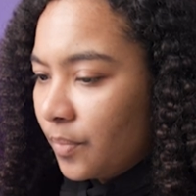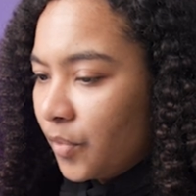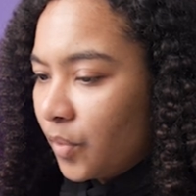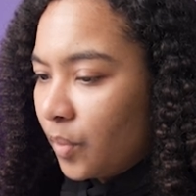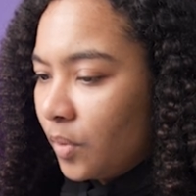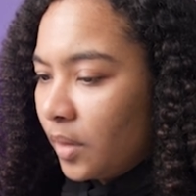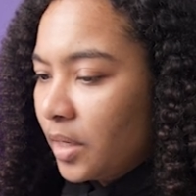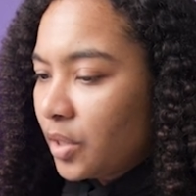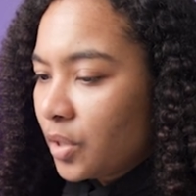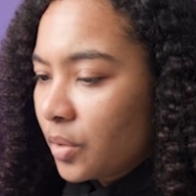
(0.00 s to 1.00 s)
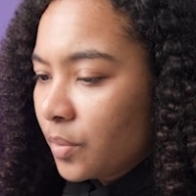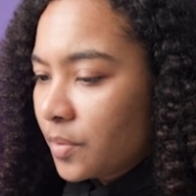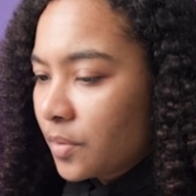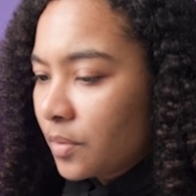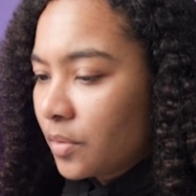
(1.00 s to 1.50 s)
total
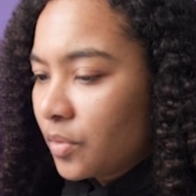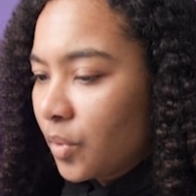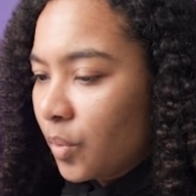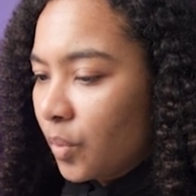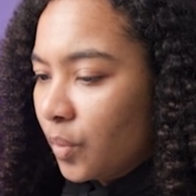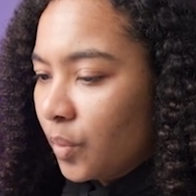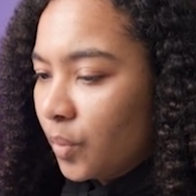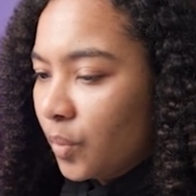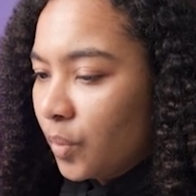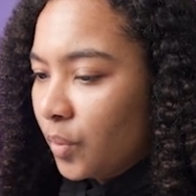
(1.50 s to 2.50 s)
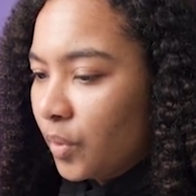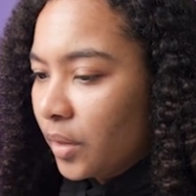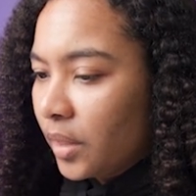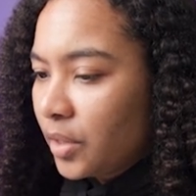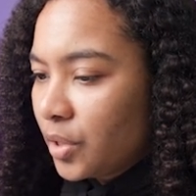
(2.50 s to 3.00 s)
inches.
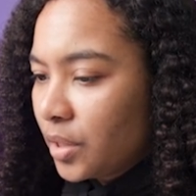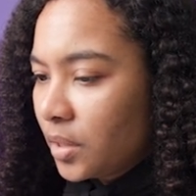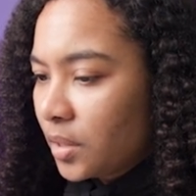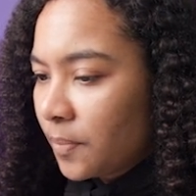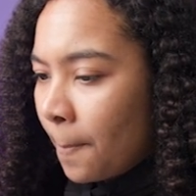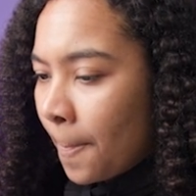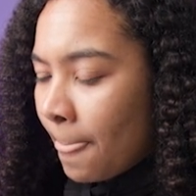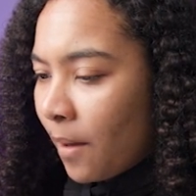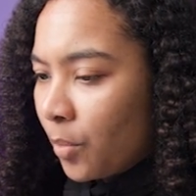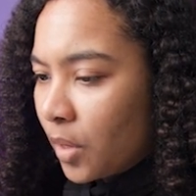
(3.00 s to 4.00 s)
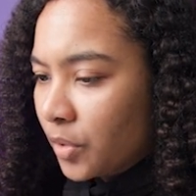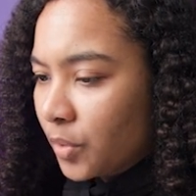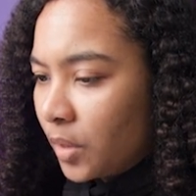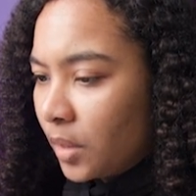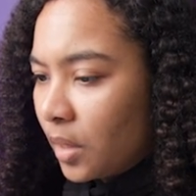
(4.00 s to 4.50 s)
Total inches. And we'll
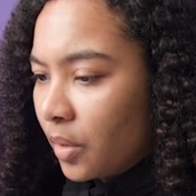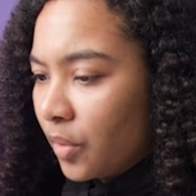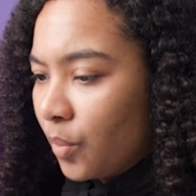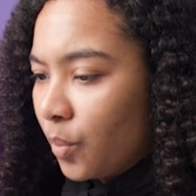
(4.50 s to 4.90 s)
console.log the